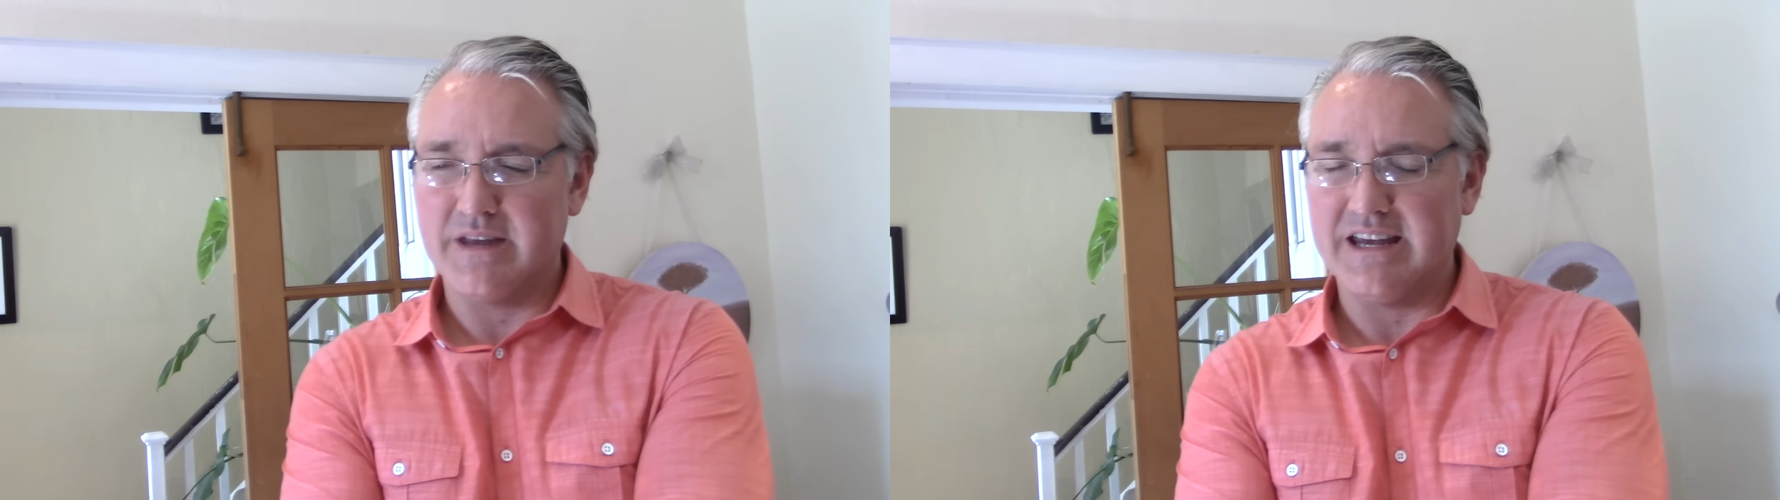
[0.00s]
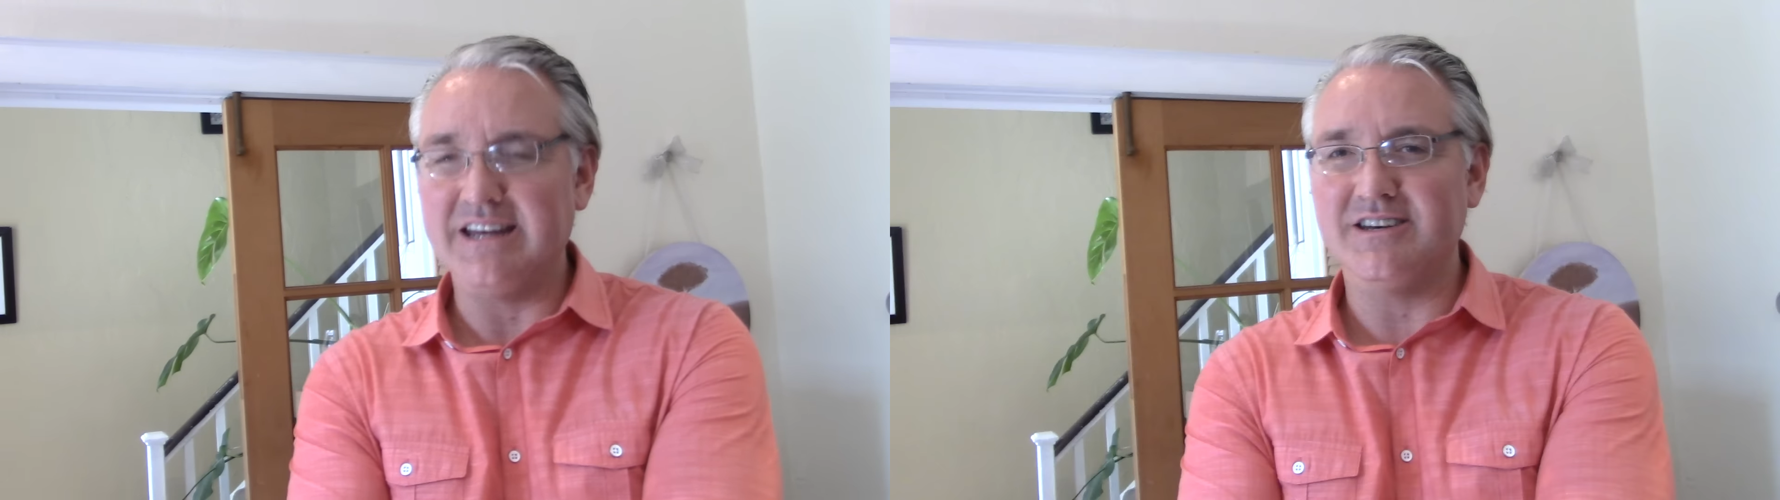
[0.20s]

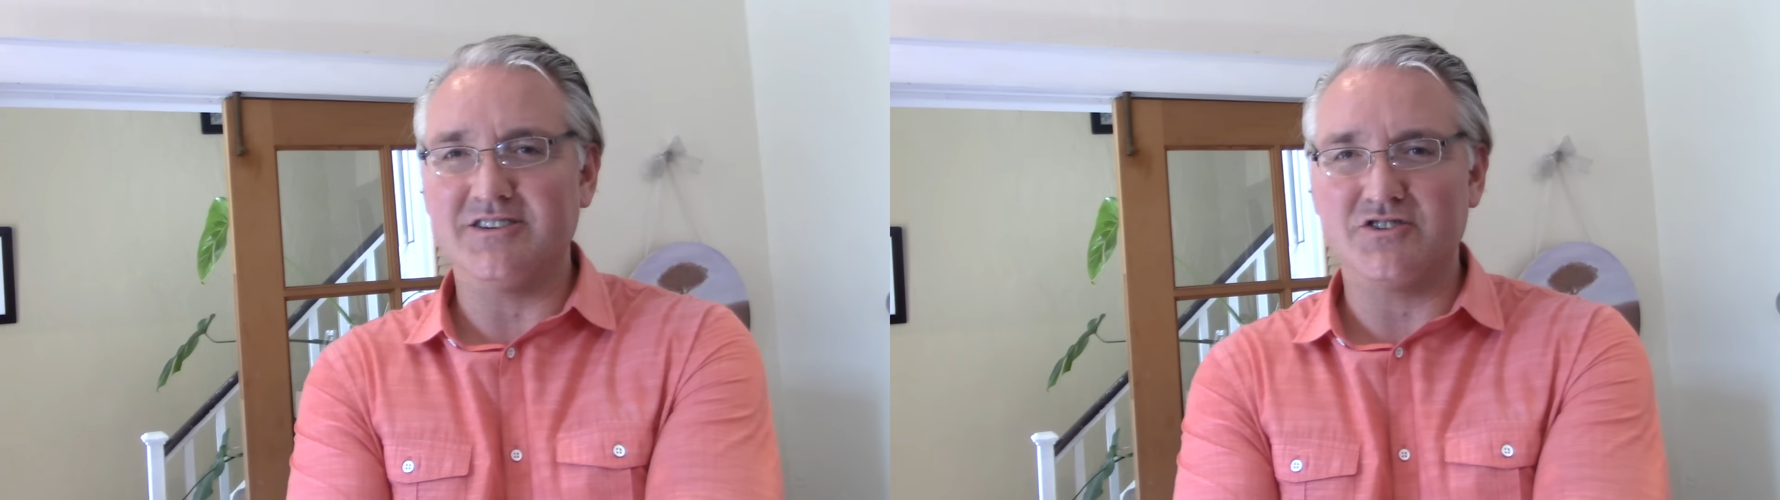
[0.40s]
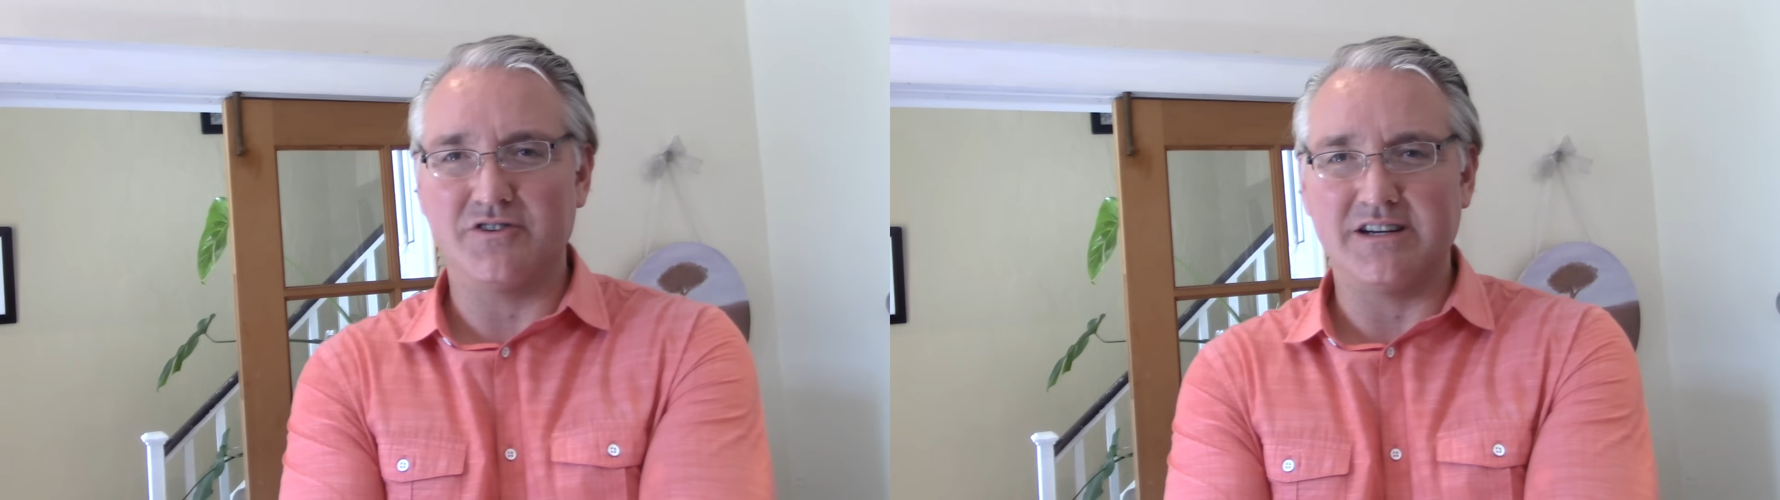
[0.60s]

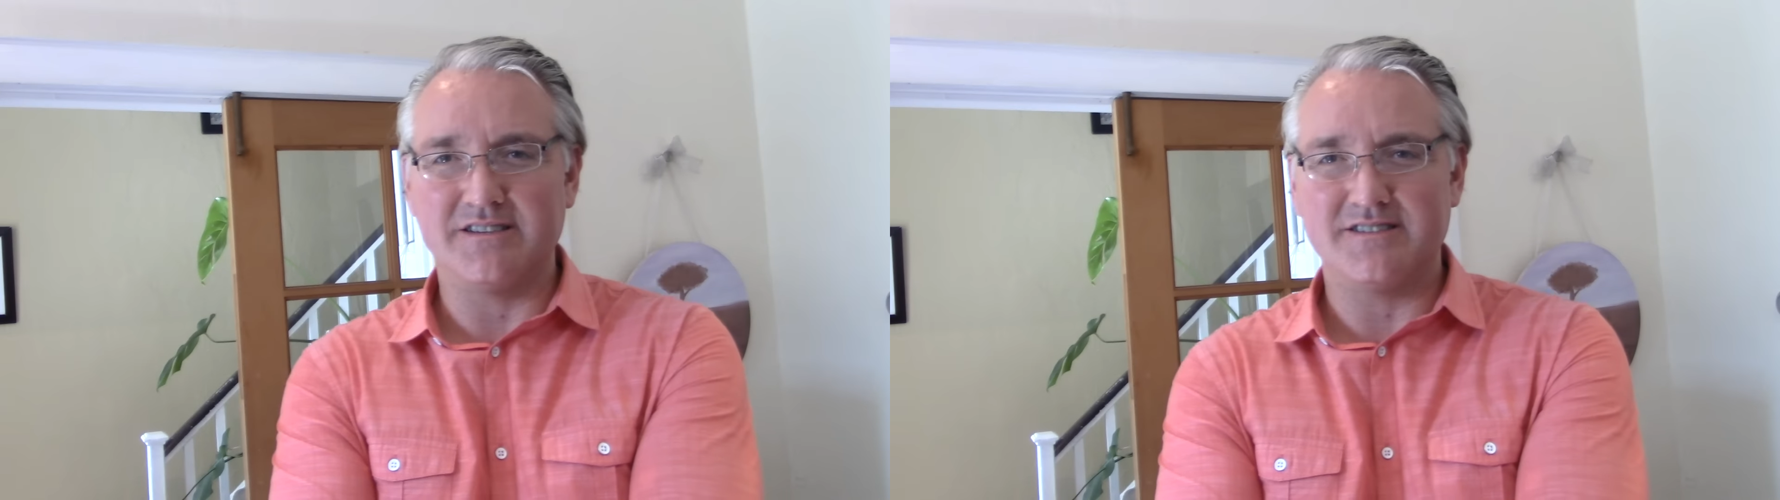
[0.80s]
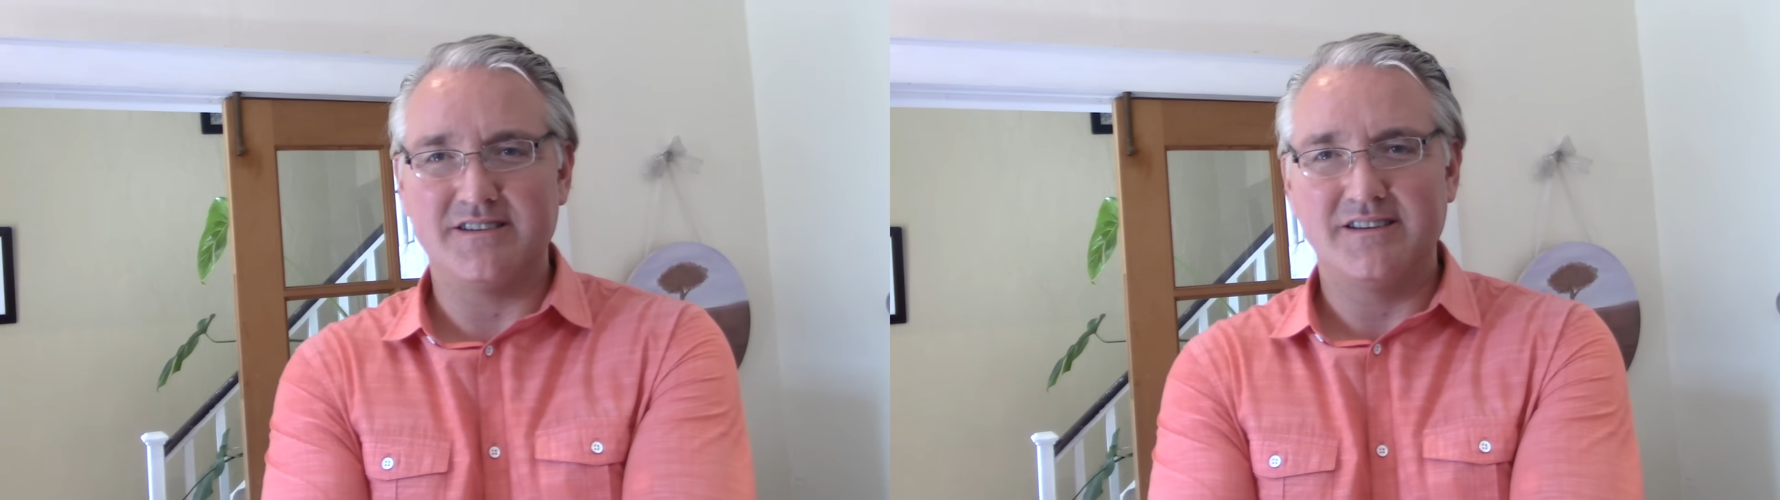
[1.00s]

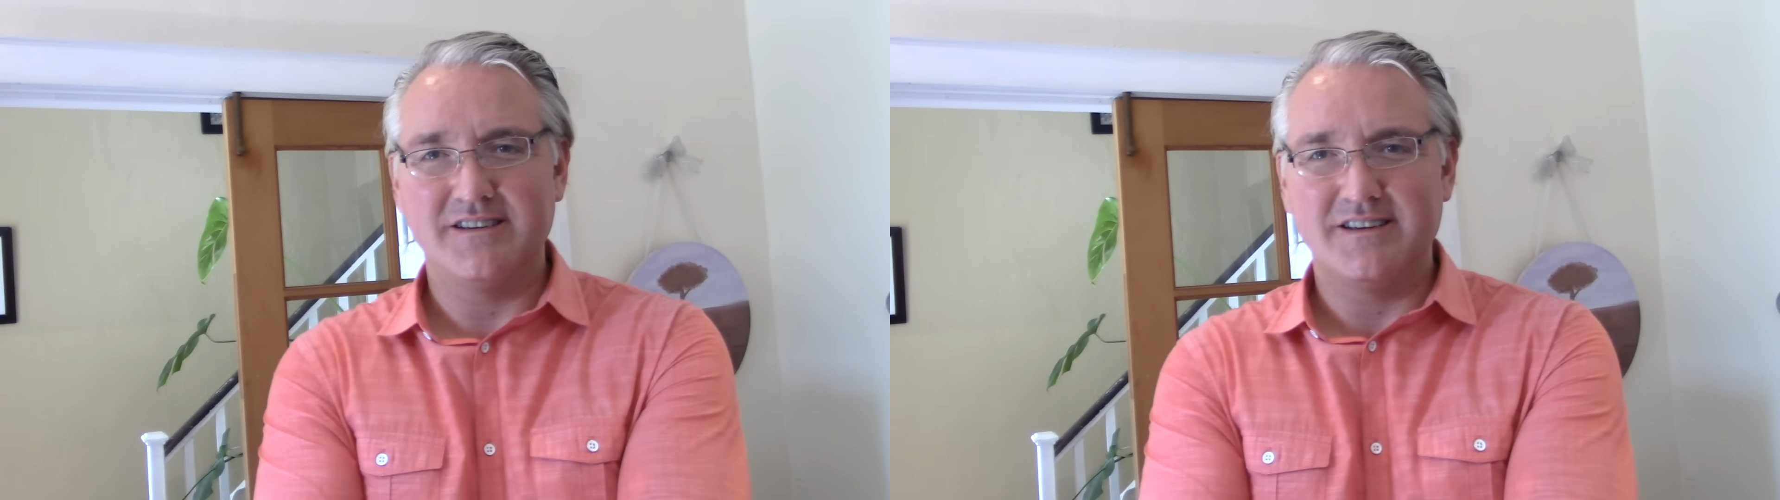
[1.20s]
industries.